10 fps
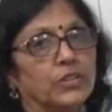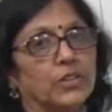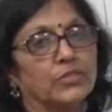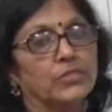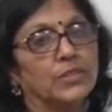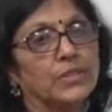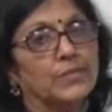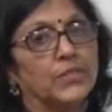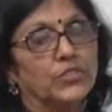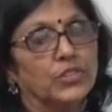gives
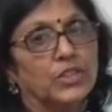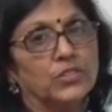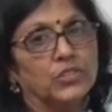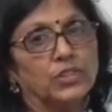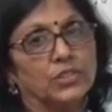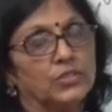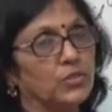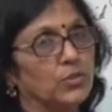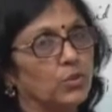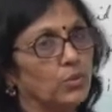
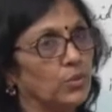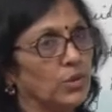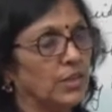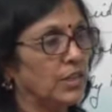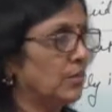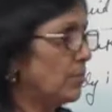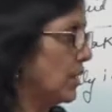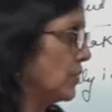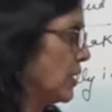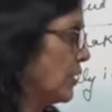CH3COONa
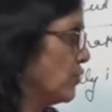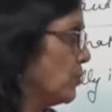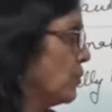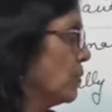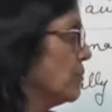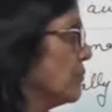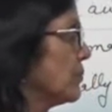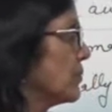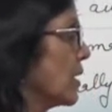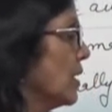plus H2O.
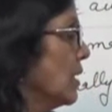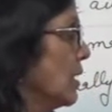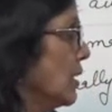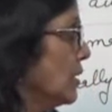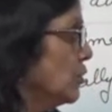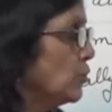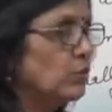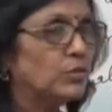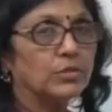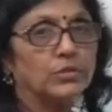You
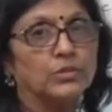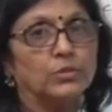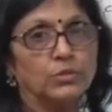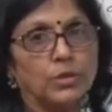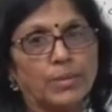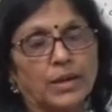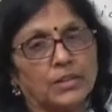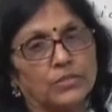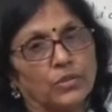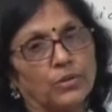should do the
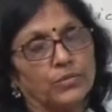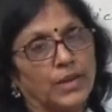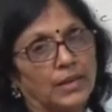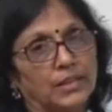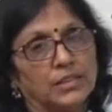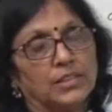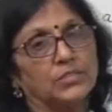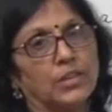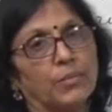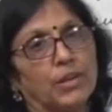practice of writing
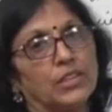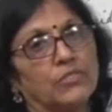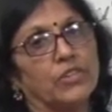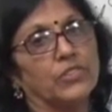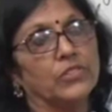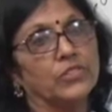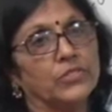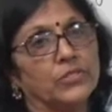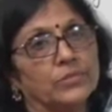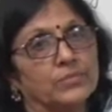these chemical equations.